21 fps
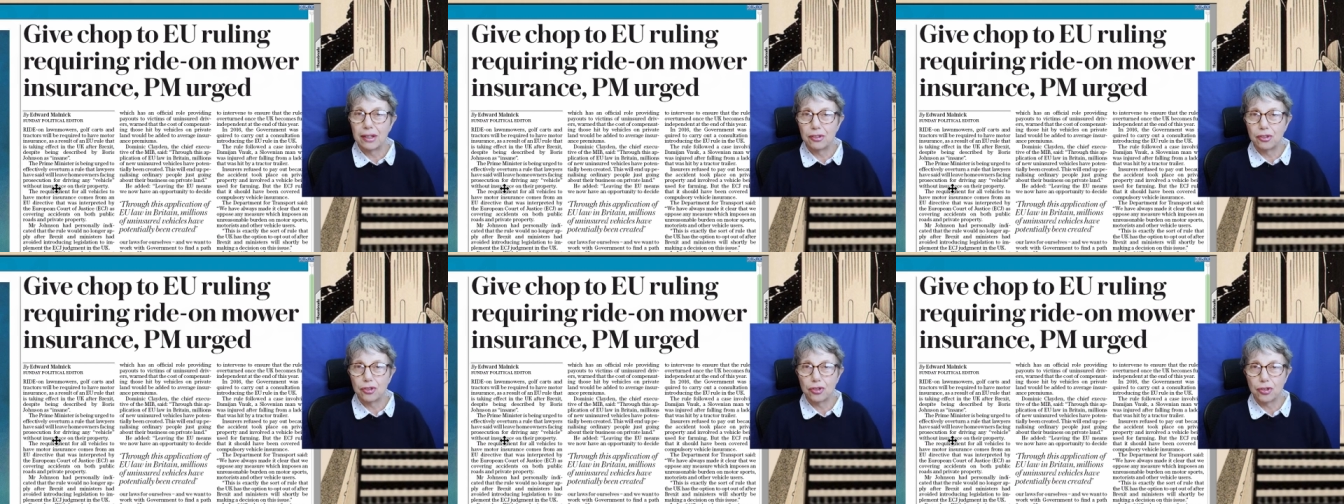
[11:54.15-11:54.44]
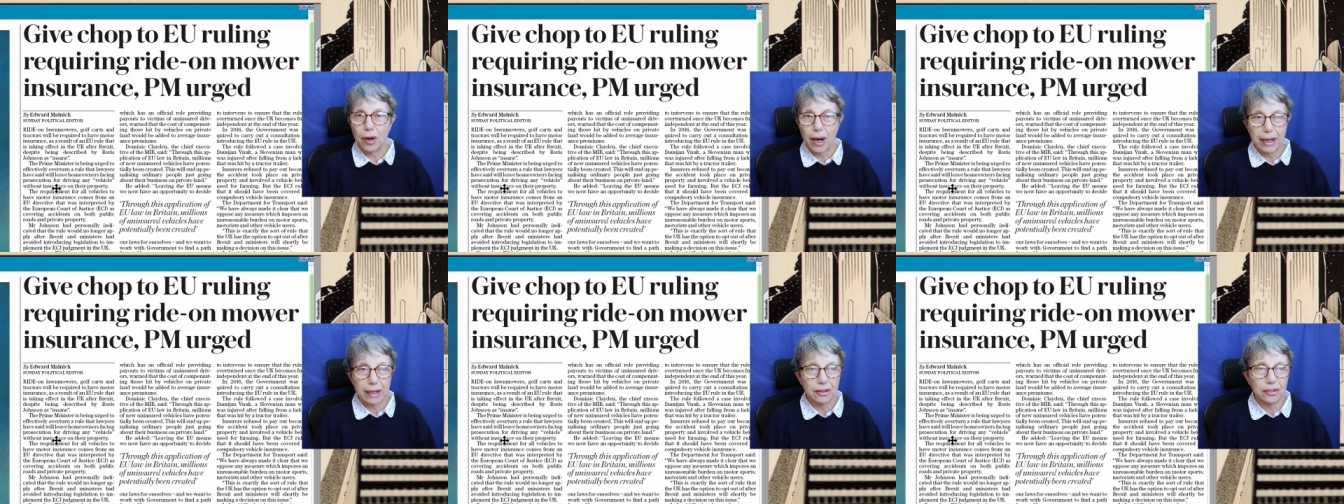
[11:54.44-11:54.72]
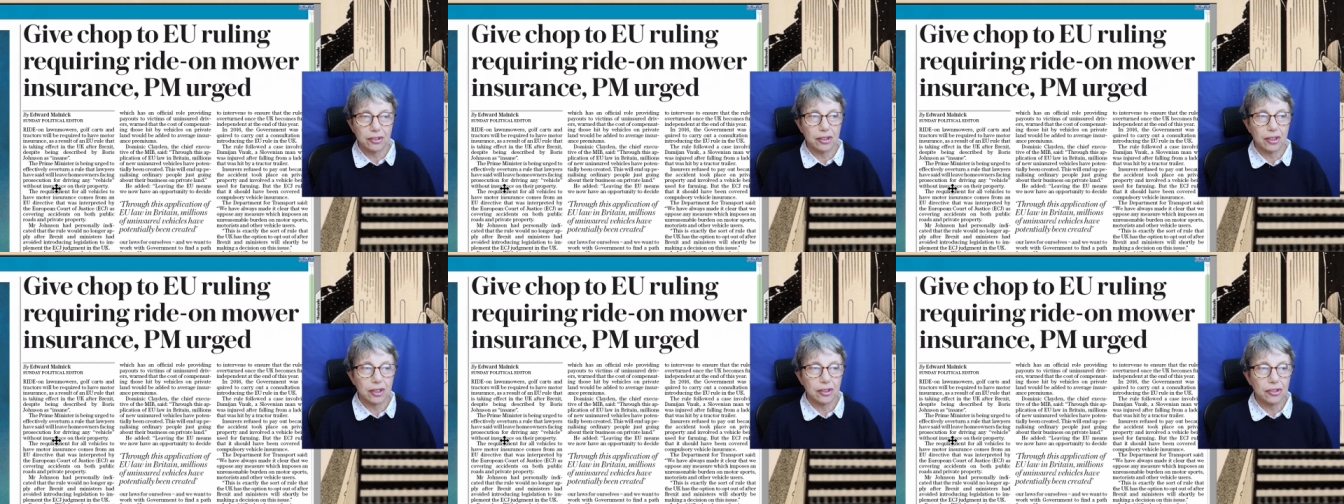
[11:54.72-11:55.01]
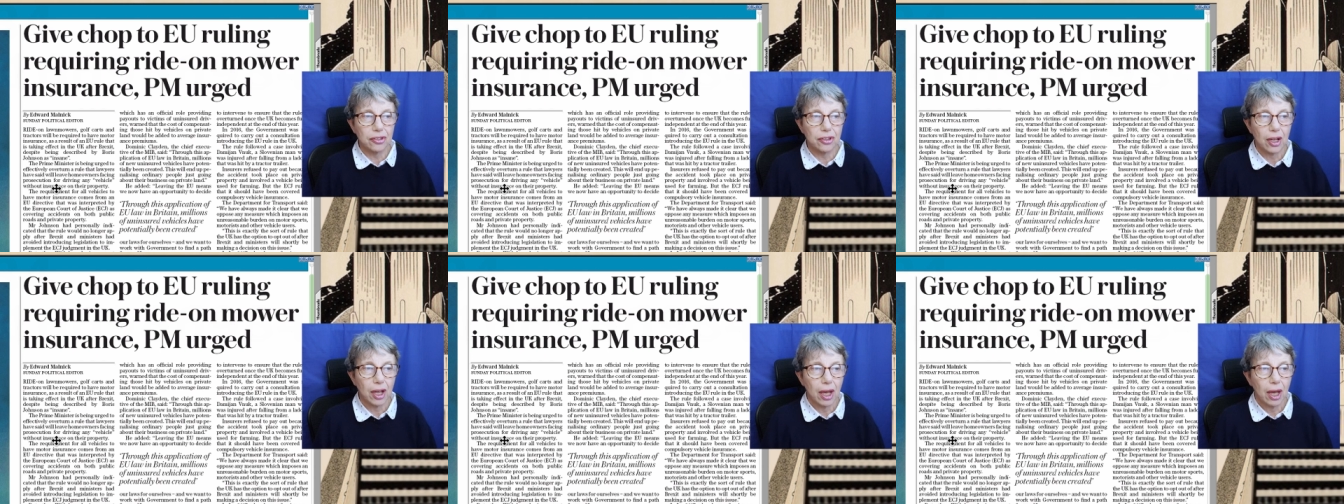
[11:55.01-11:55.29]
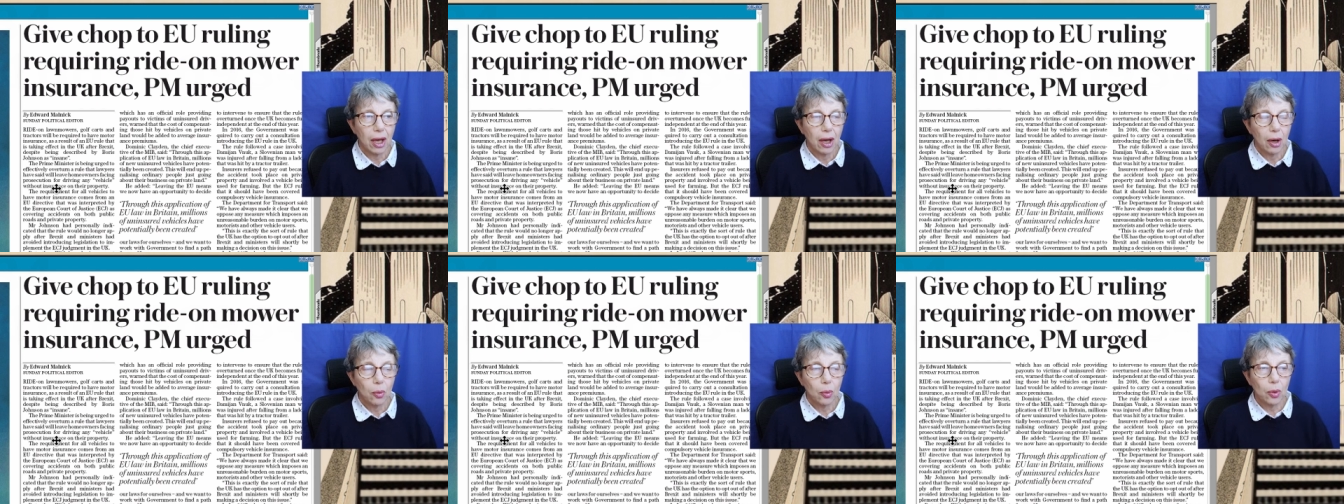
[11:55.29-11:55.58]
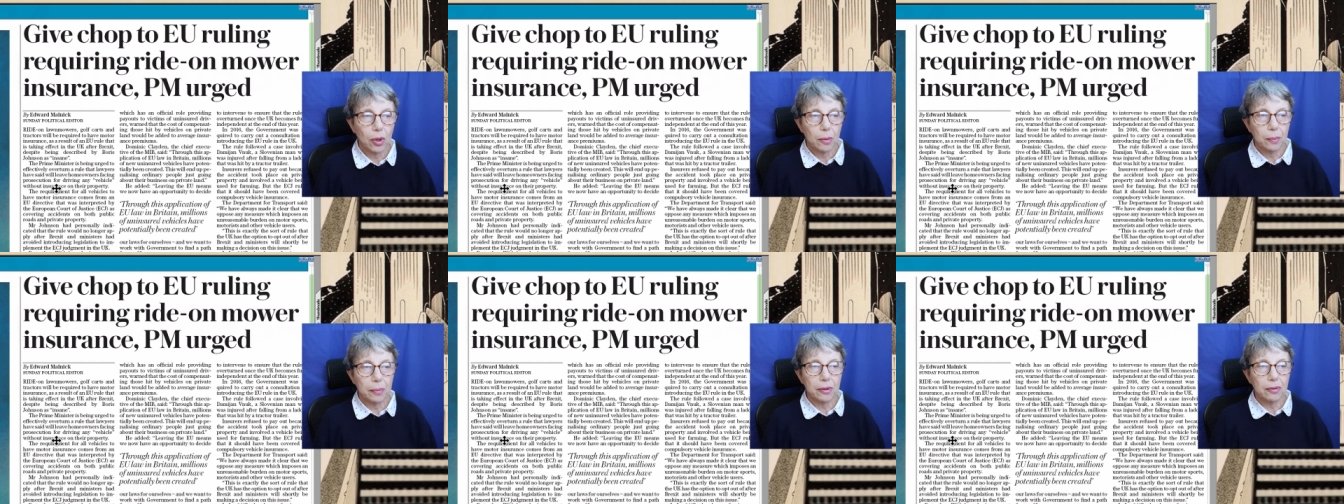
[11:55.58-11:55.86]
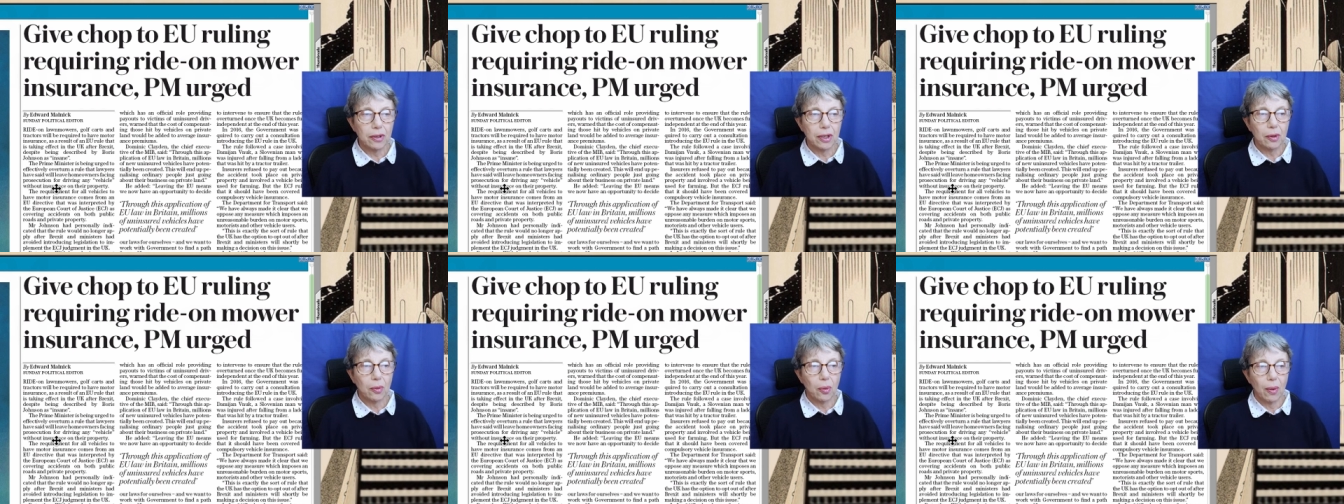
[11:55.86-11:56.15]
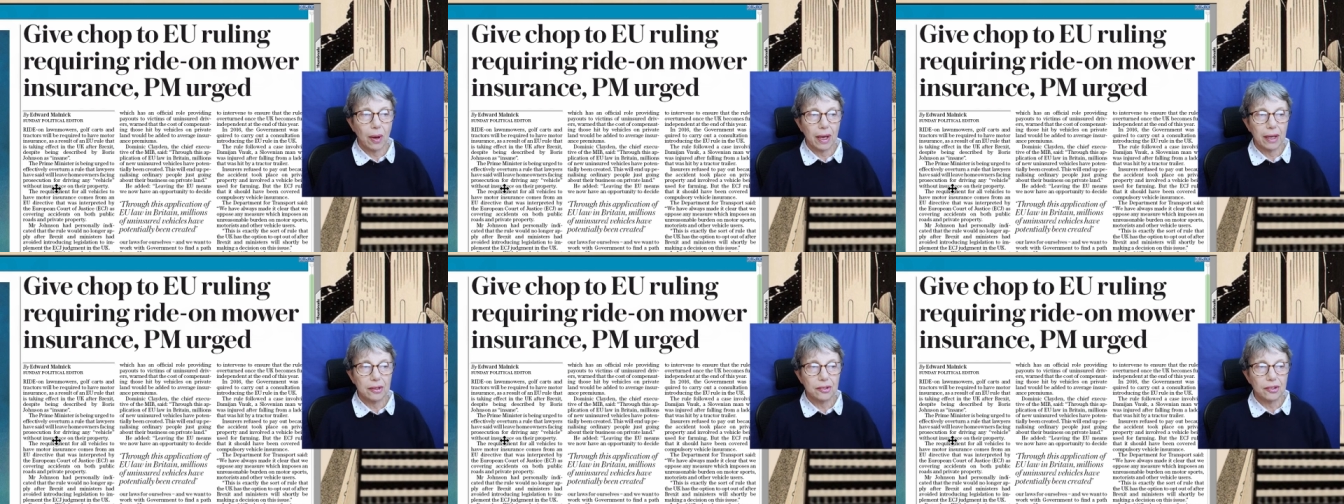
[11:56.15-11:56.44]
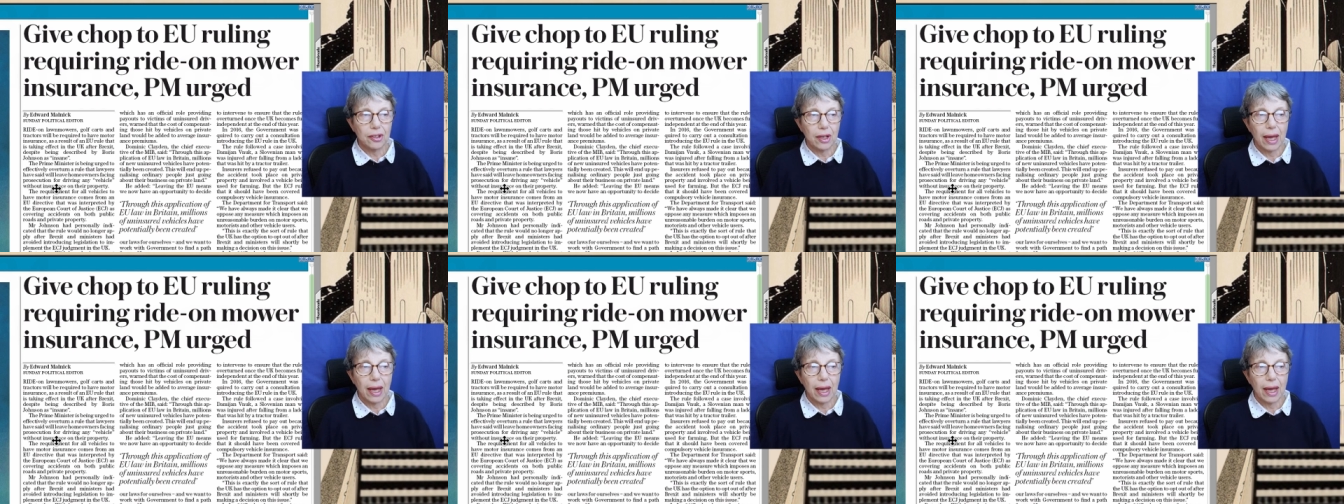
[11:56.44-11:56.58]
and tractors will be required